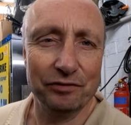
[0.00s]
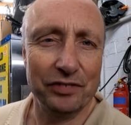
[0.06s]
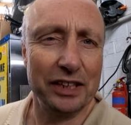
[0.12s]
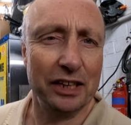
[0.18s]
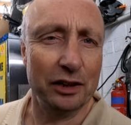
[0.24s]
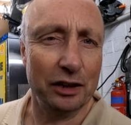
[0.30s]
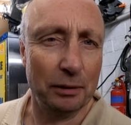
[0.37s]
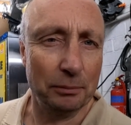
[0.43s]

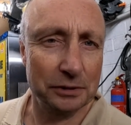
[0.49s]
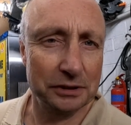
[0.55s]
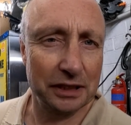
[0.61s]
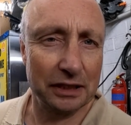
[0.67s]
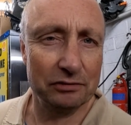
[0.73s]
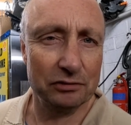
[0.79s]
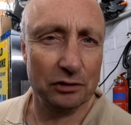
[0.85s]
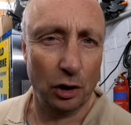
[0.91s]
video number
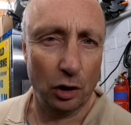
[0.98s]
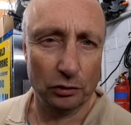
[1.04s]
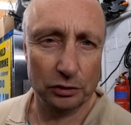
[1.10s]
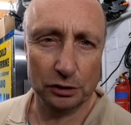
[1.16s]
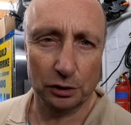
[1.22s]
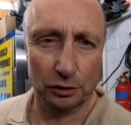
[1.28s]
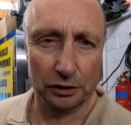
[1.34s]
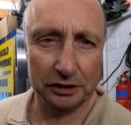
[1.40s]
7
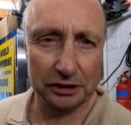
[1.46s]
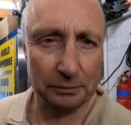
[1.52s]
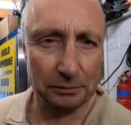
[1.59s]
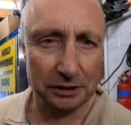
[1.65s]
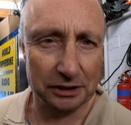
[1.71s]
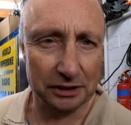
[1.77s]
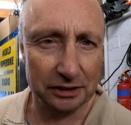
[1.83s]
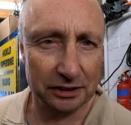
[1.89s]
of Scotty's
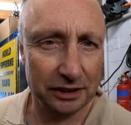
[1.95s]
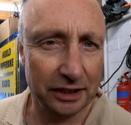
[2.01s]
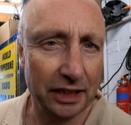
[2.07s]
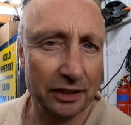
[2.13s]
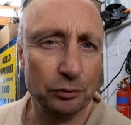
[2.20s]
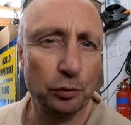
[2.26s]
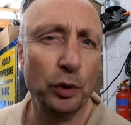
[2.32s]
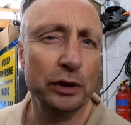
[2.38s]

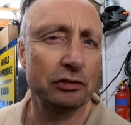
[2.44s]
MGTF